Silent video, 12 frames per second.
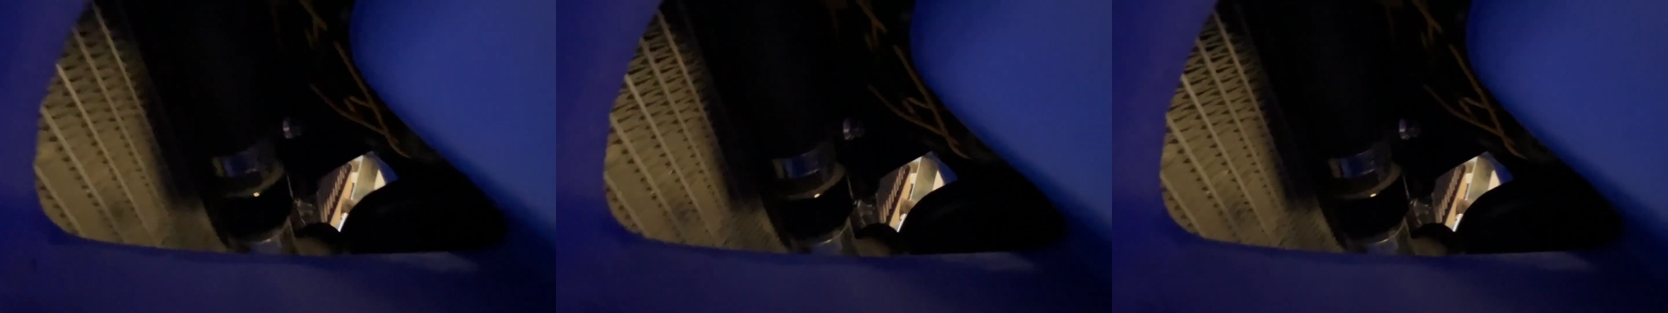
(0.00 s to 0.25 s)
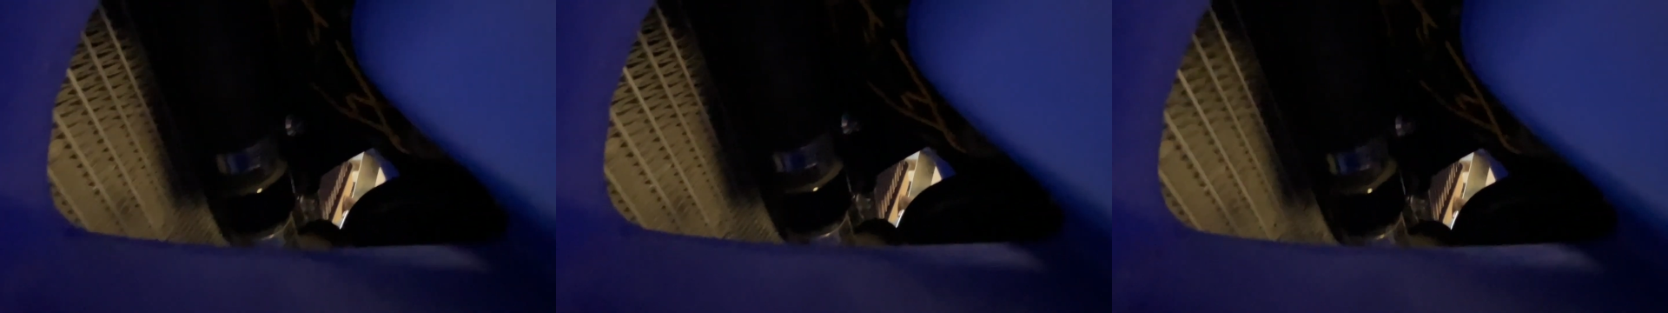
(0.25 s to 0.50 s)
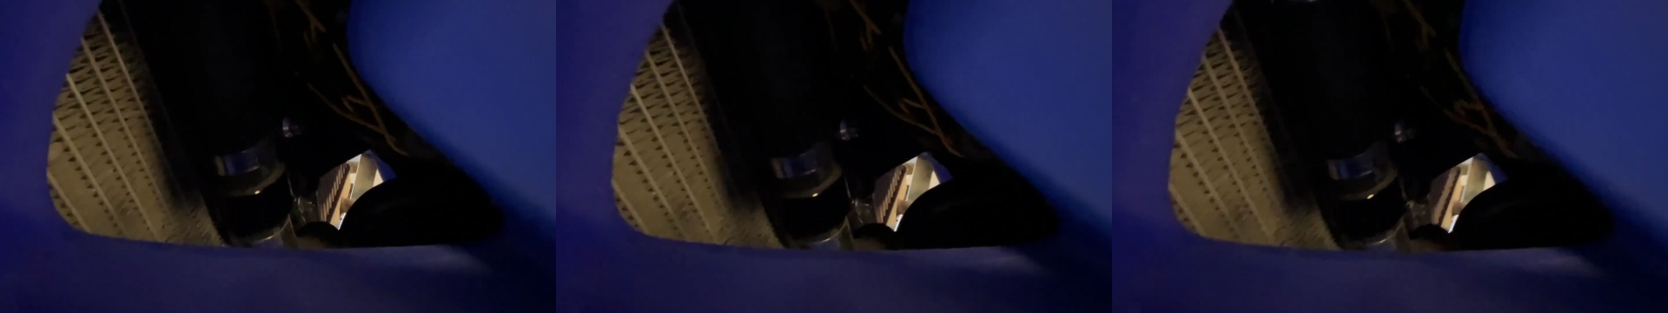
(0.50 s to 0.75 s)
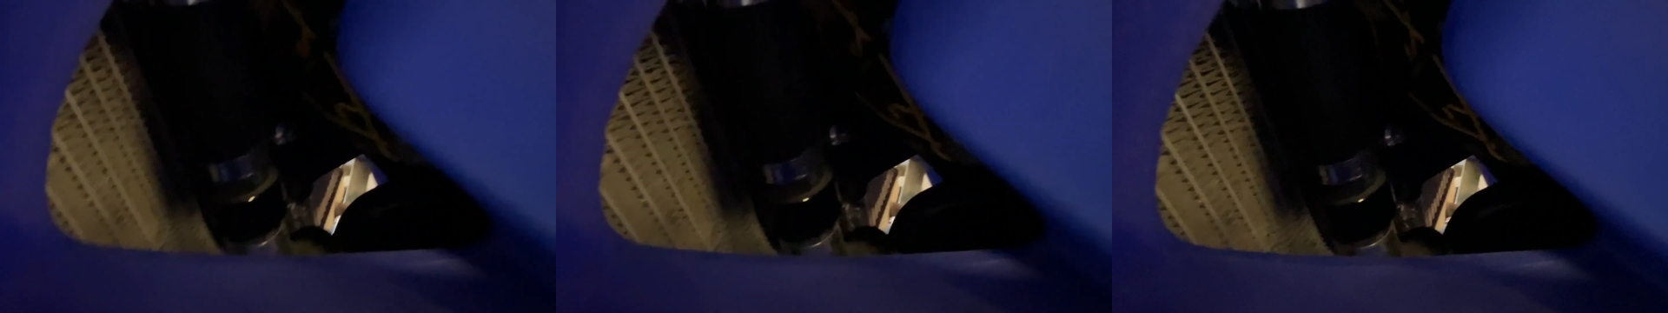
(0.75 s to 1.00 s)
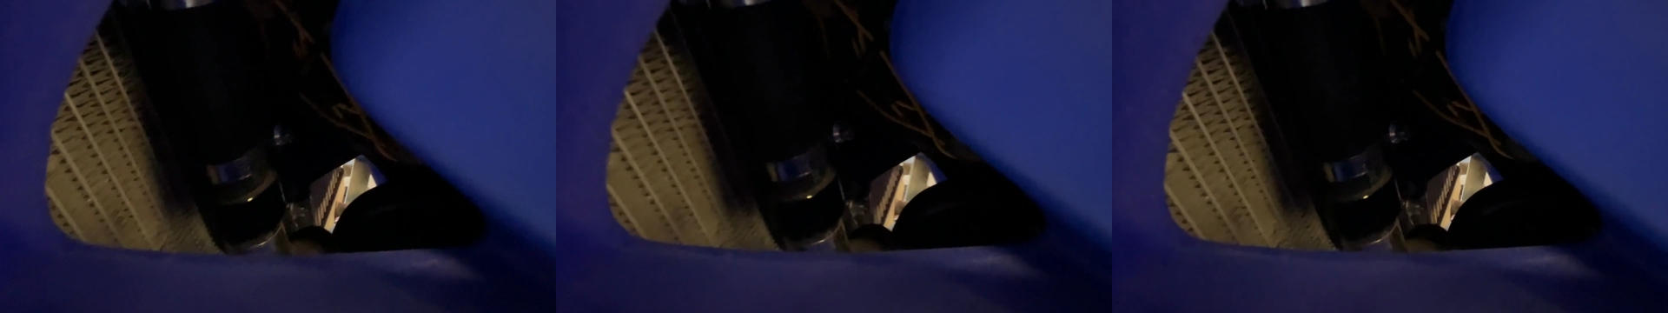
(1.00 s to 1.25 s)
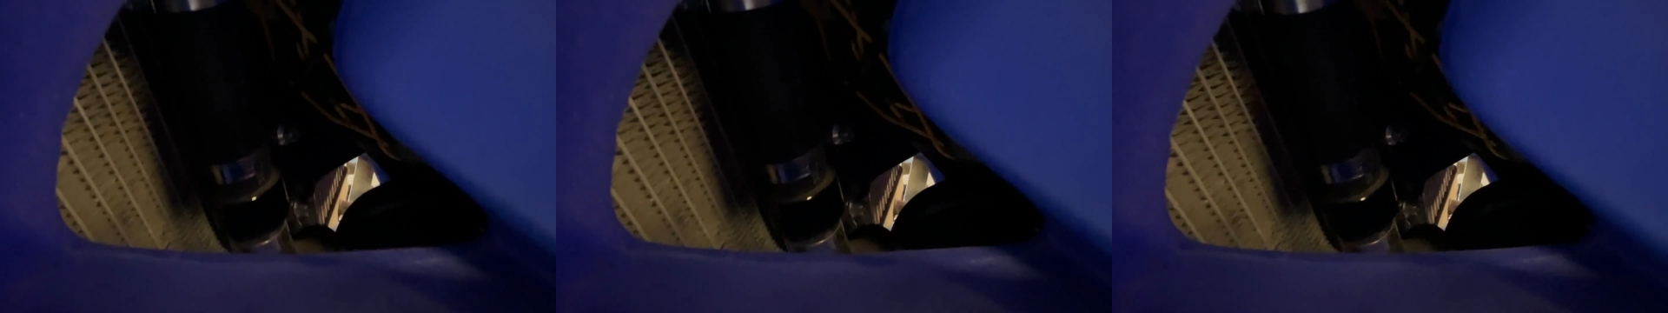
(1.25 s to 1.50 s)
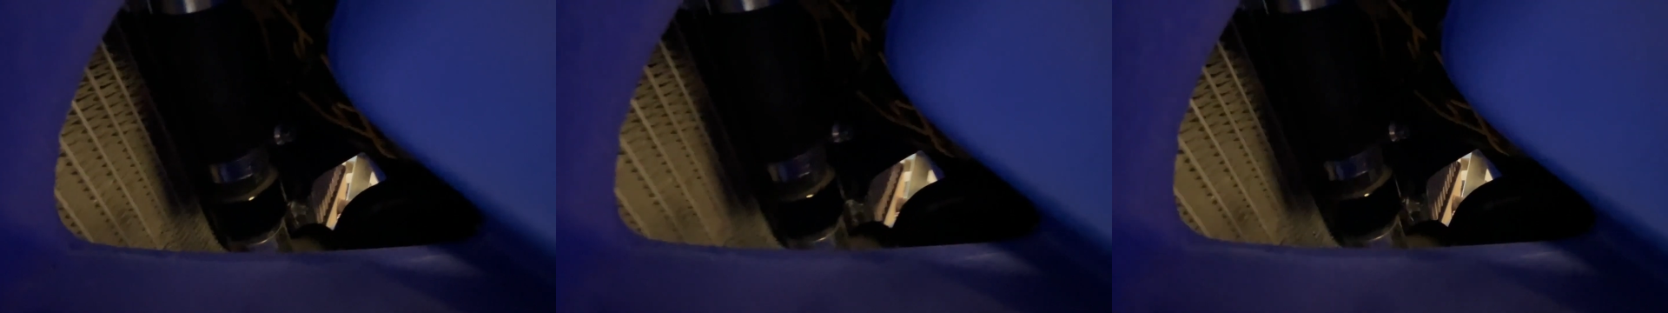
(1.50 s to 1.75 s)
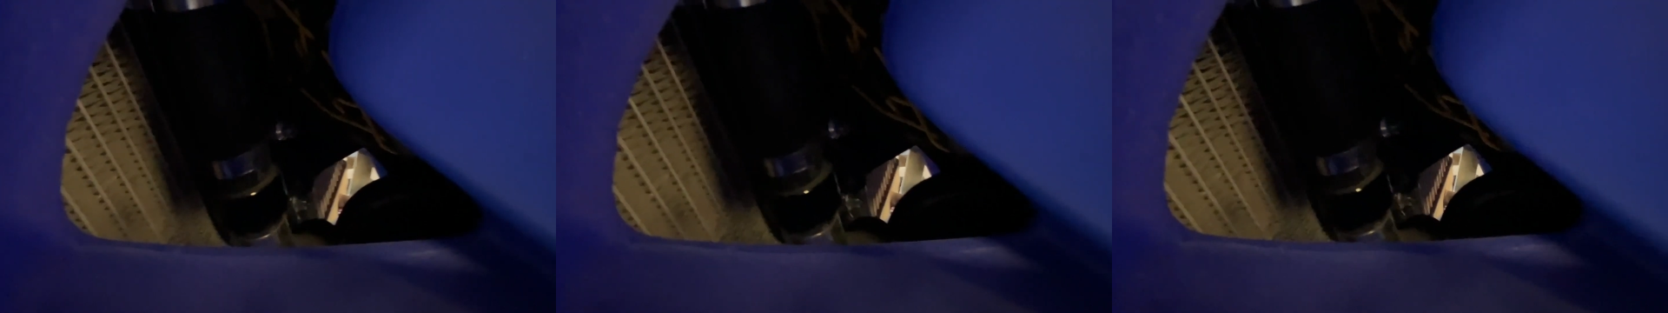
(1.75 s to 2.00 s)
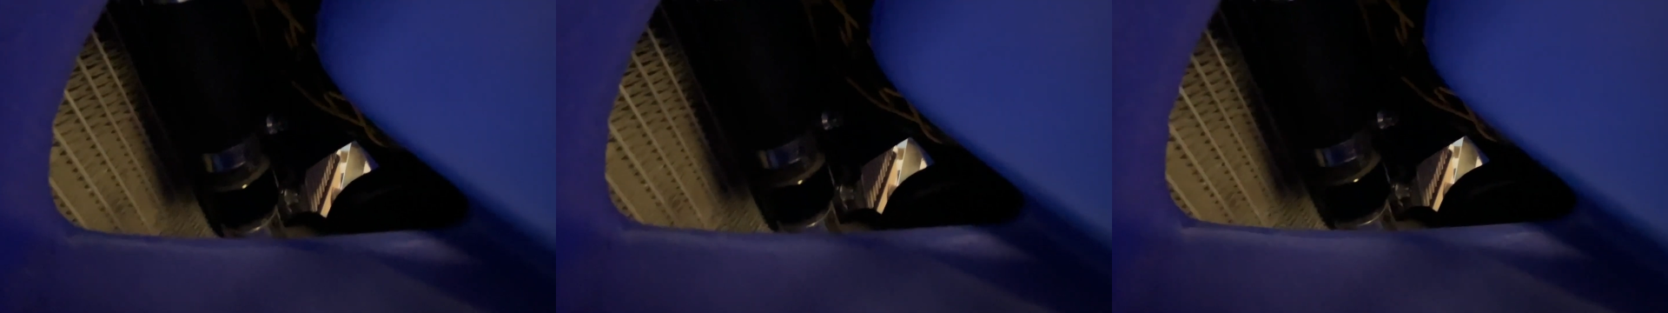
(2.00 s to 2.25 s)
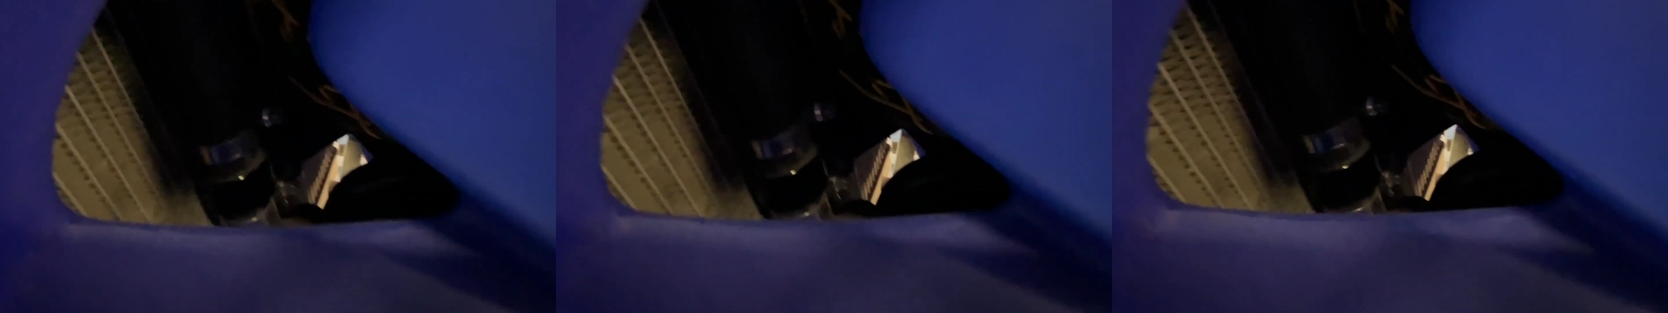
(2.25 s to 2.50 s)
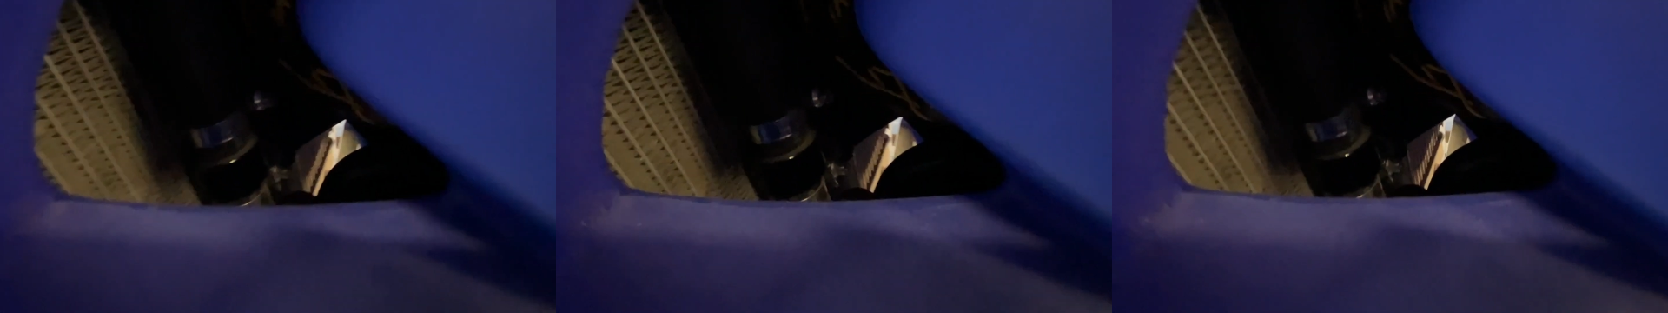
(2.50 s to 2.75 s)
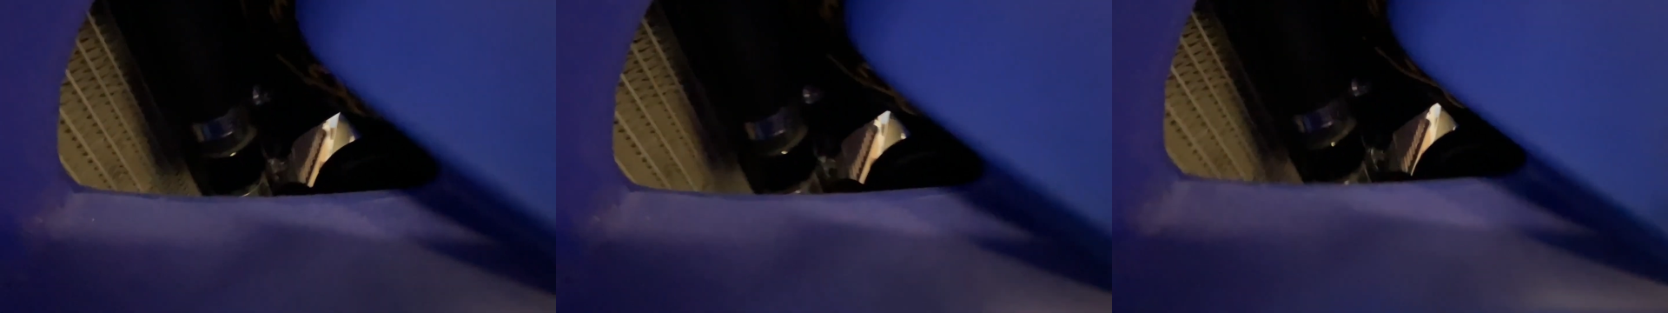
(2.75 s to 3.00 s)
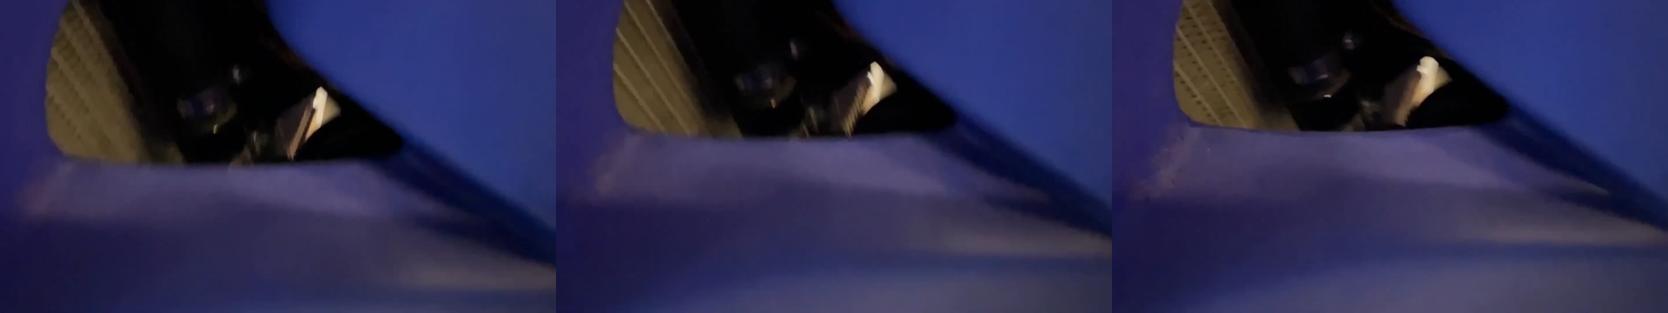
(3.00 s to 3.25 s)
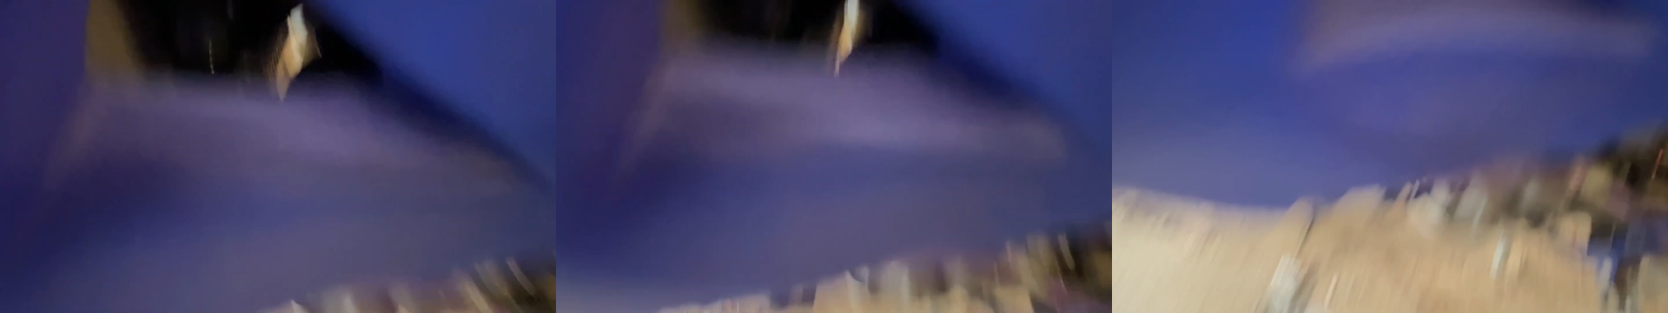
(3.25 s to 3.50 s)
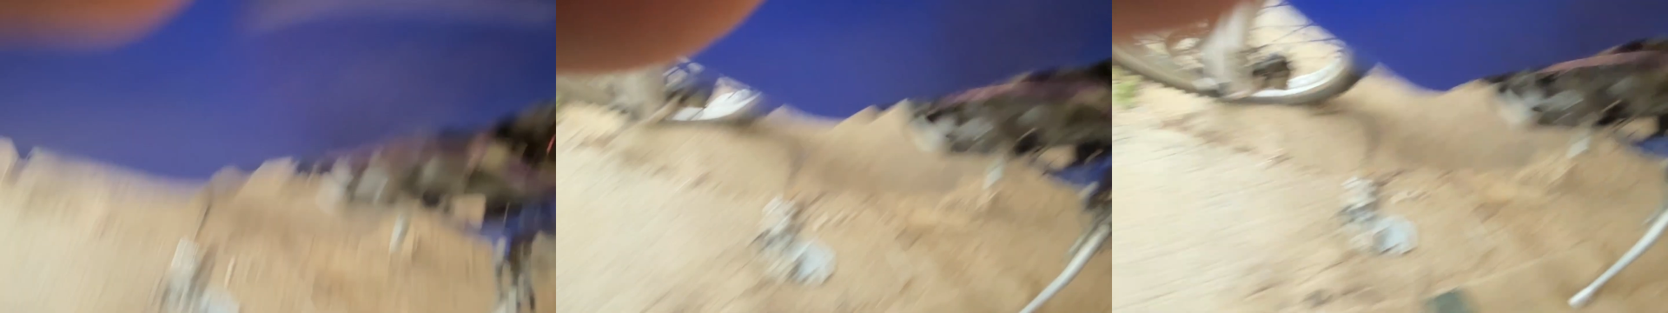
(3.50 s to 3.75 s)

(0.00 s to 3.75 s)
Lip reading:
(no speaker visible)